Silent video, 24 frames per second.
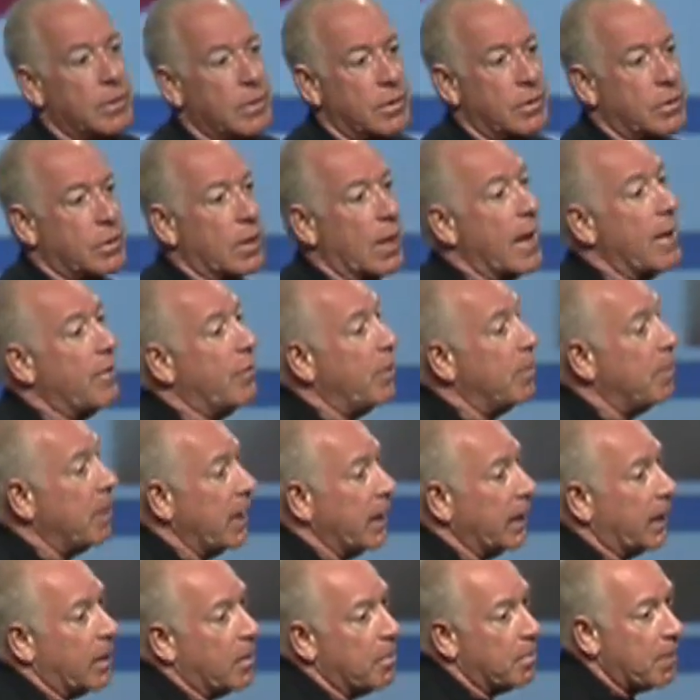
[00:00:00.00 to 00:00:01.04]
It's going to have a
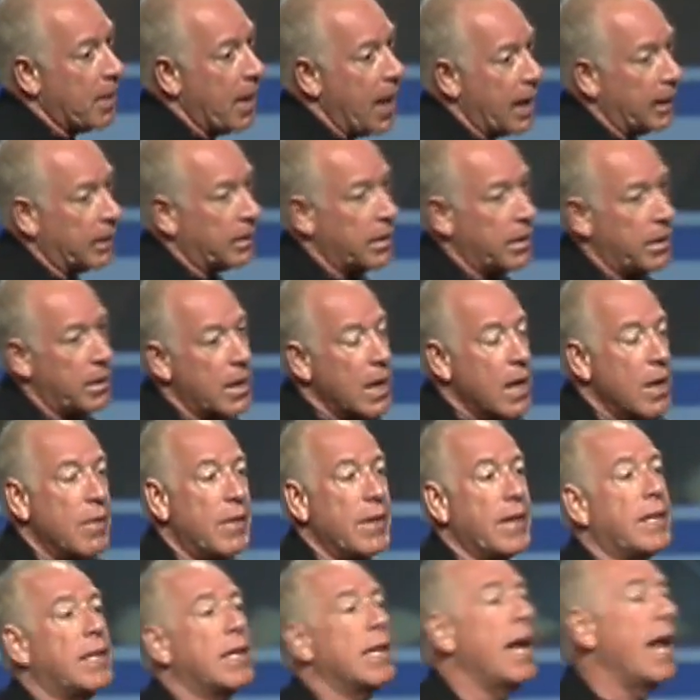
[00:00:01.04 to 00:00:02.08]
big impact. The
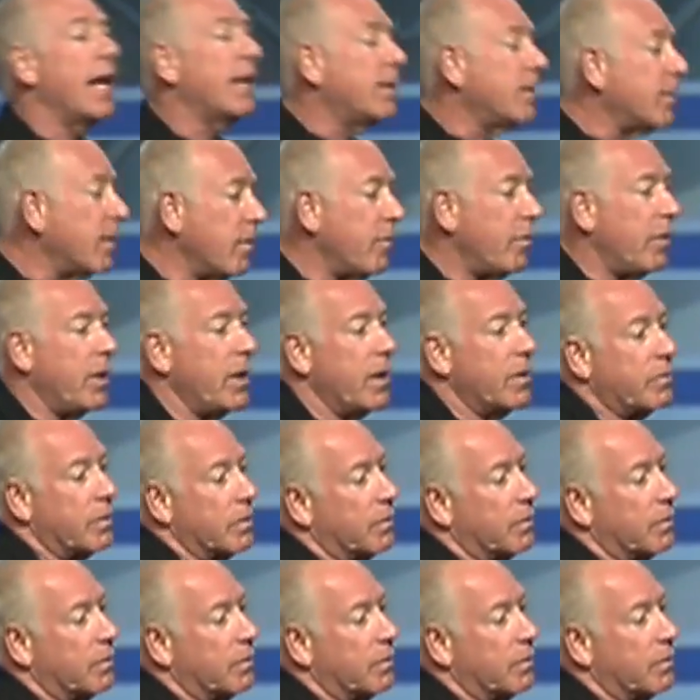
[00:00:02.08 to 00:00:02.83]
connectivity of